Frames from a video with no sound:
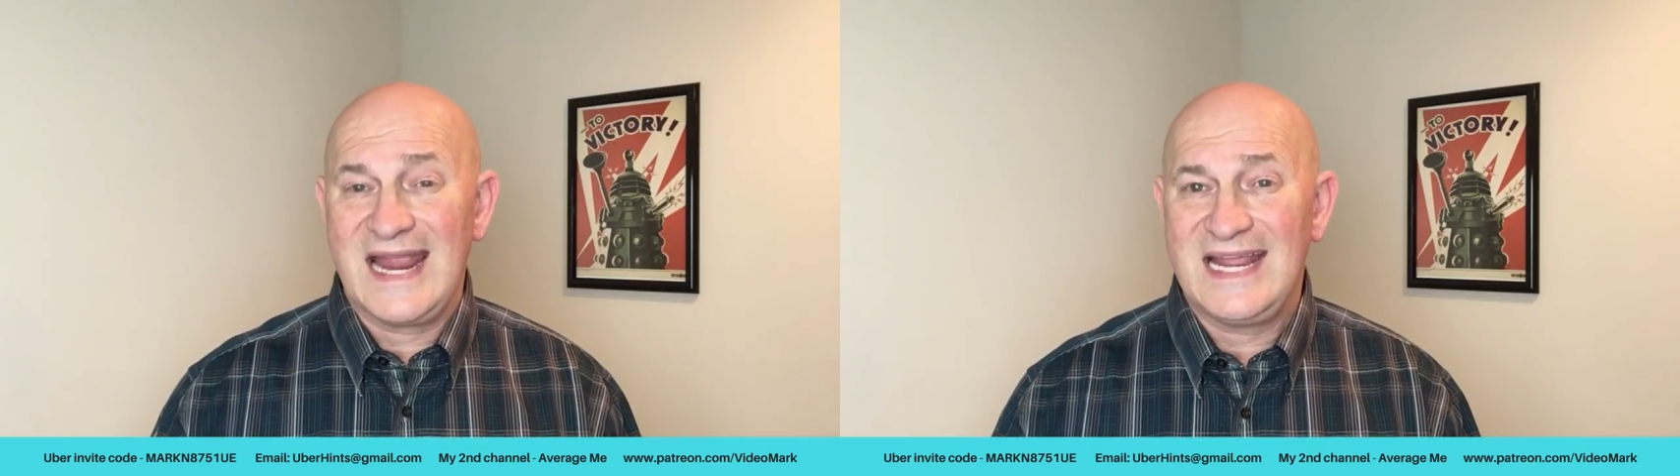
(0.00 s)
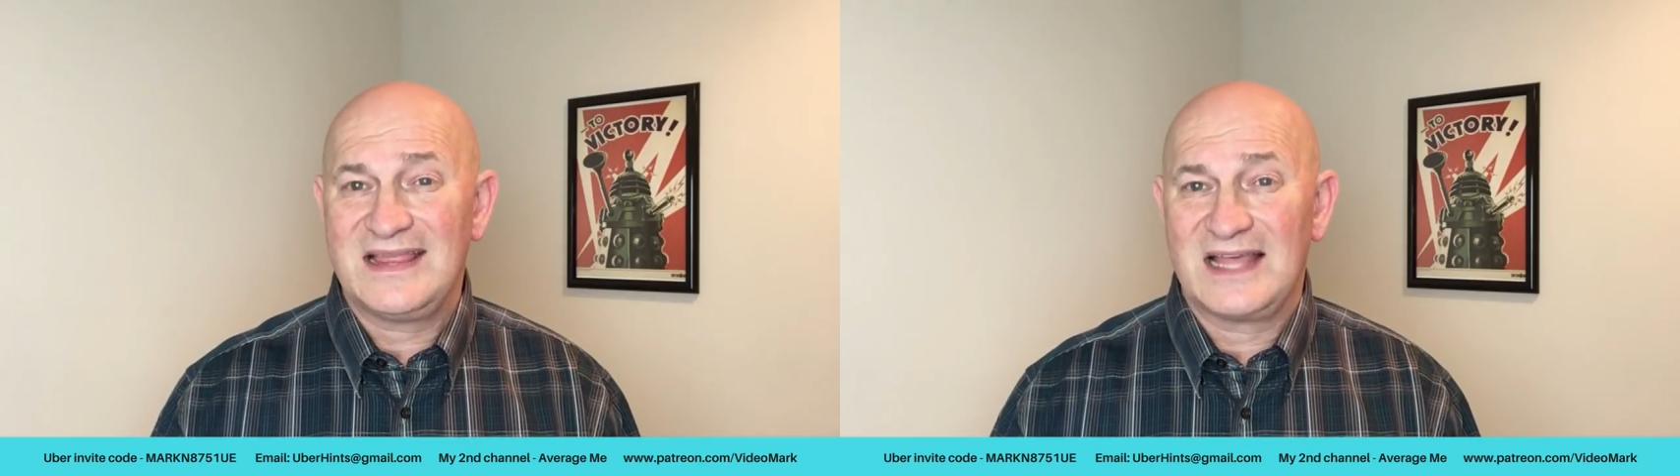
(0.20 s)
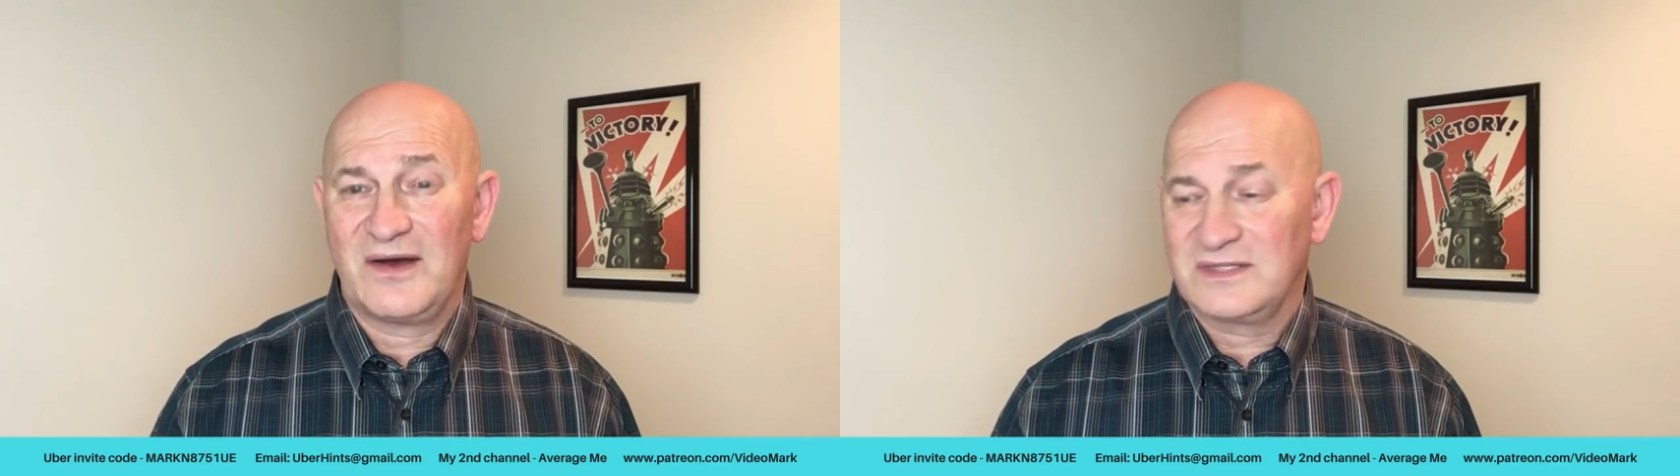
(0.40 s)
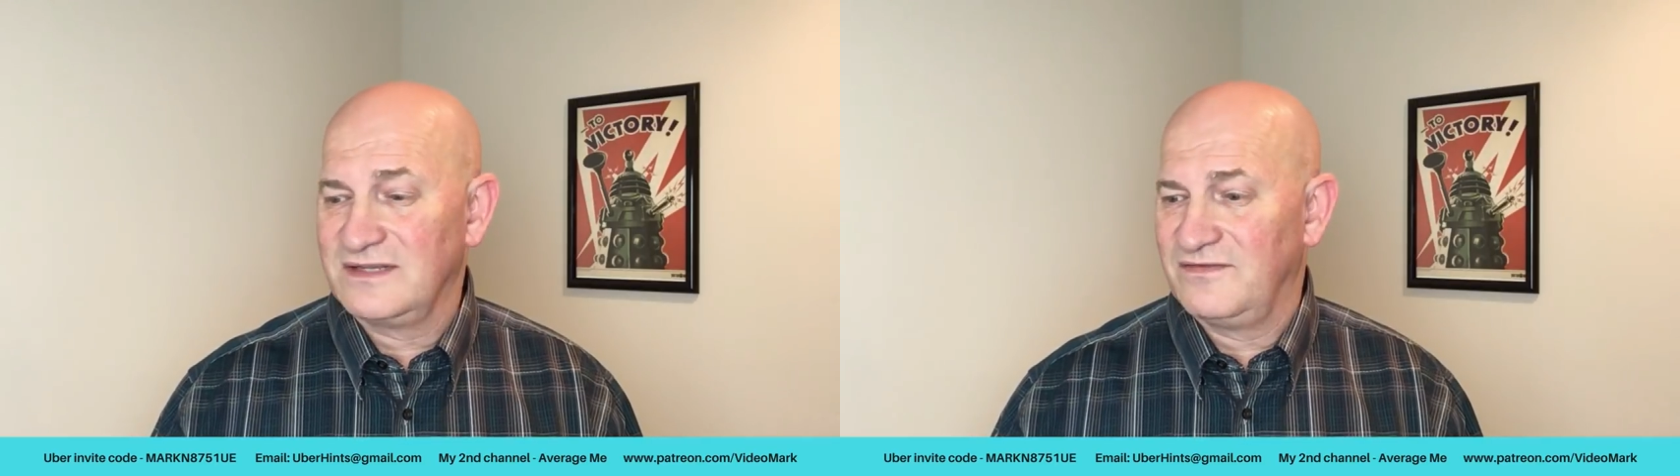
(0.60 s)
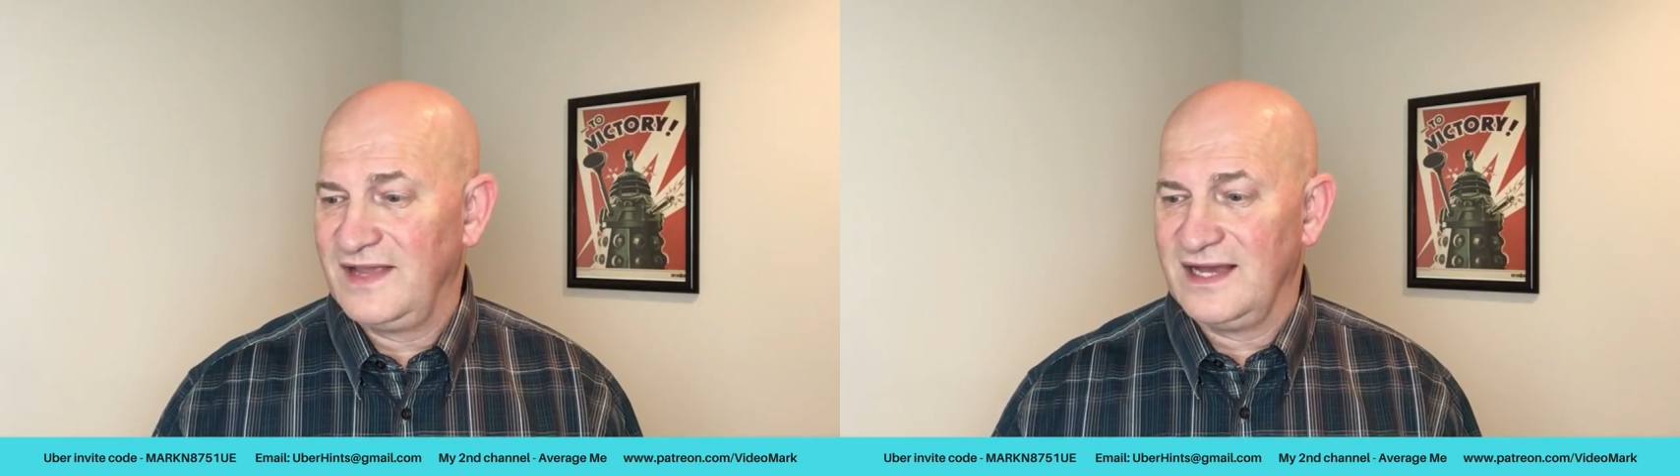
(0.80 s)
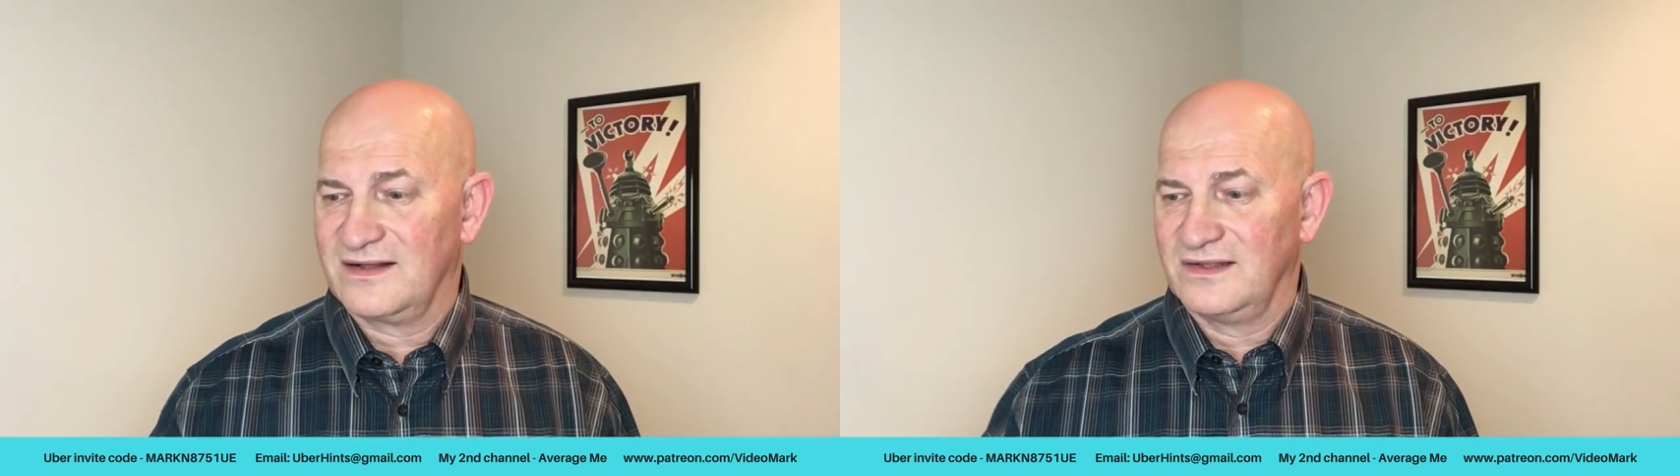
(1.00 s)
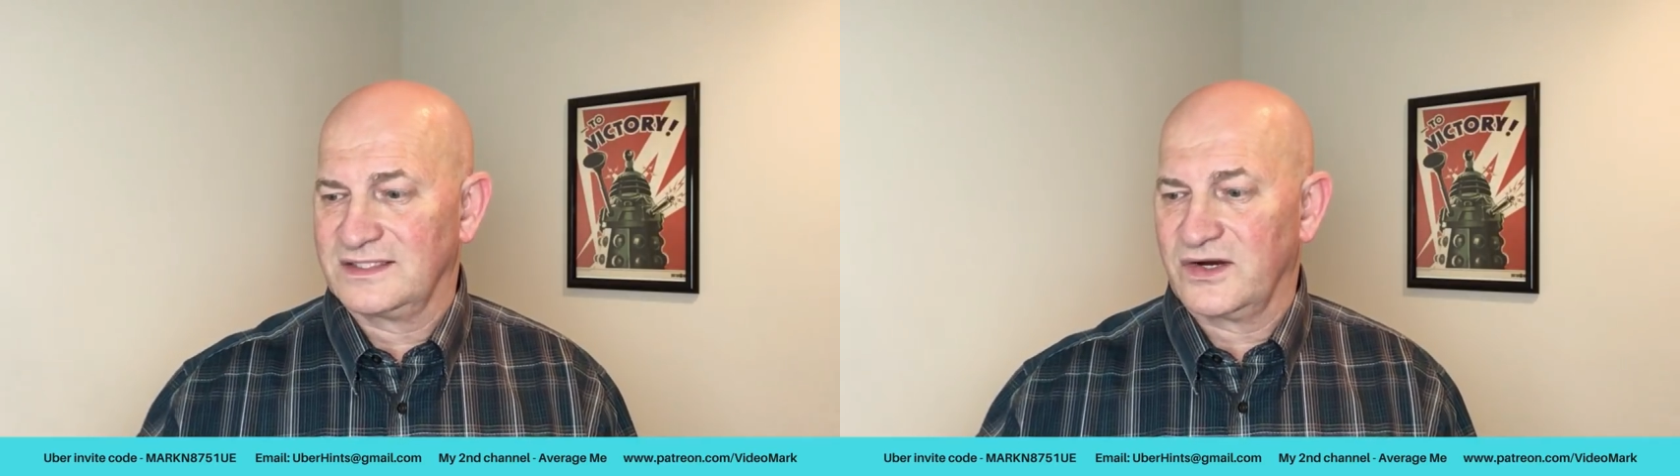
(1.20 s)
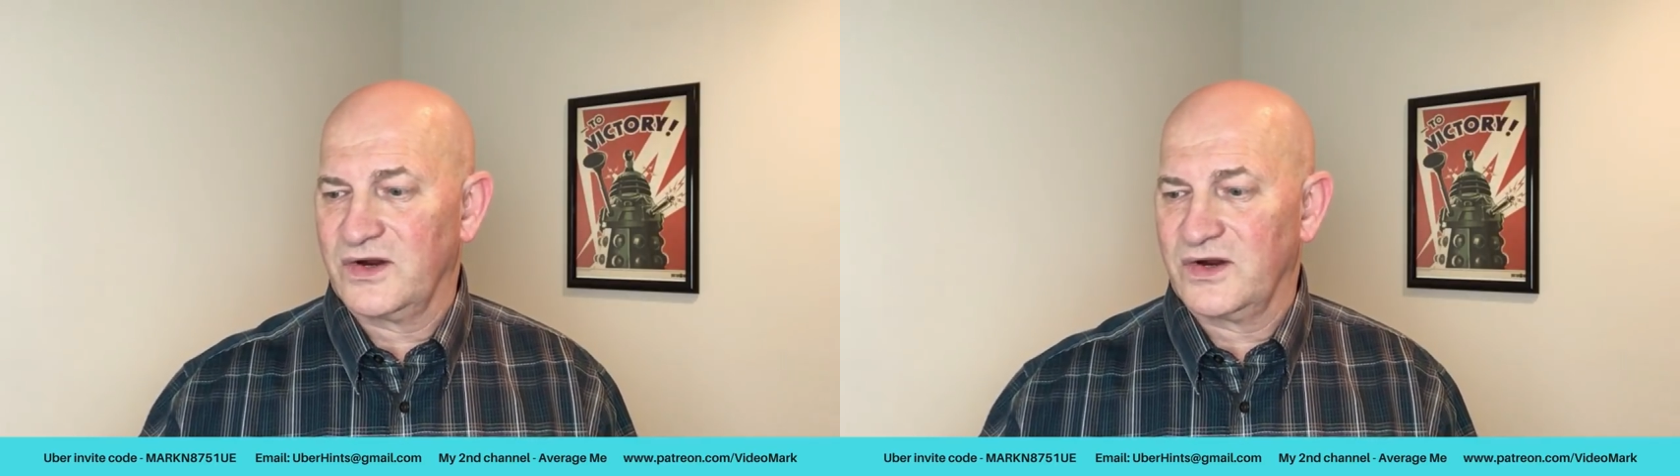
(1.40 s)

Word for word: 80,000 vehicles